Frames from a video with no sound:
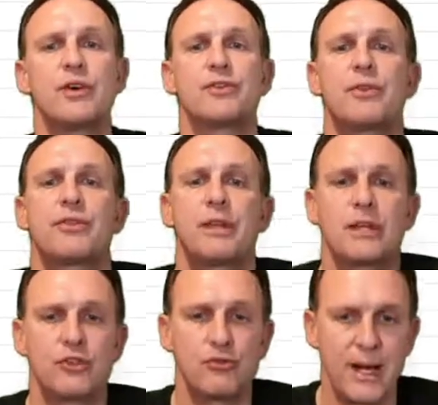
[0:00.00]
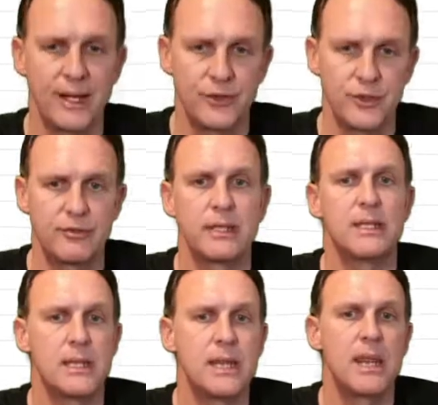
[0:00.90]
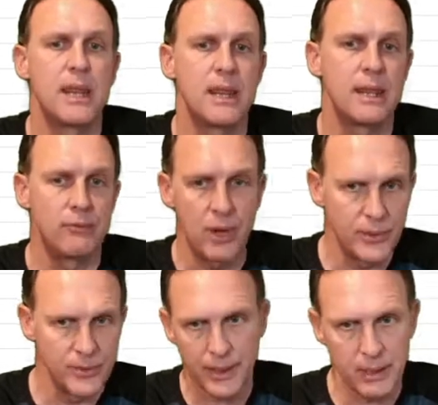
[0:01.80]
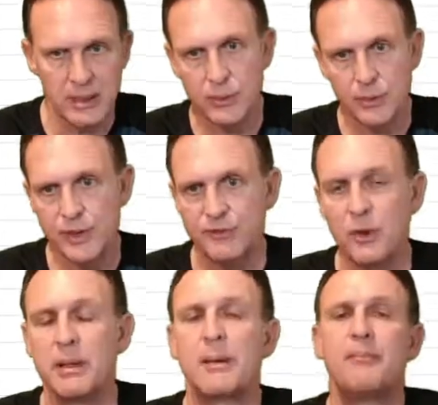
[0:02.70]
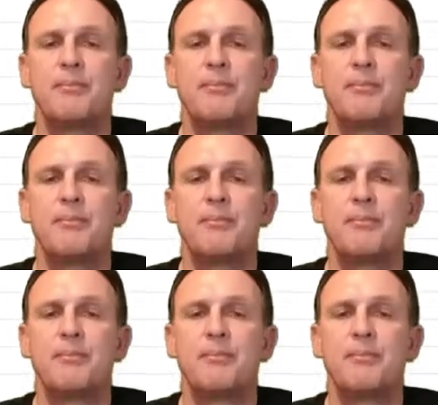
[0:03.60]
to things relatively in the row that I'm in with the formula.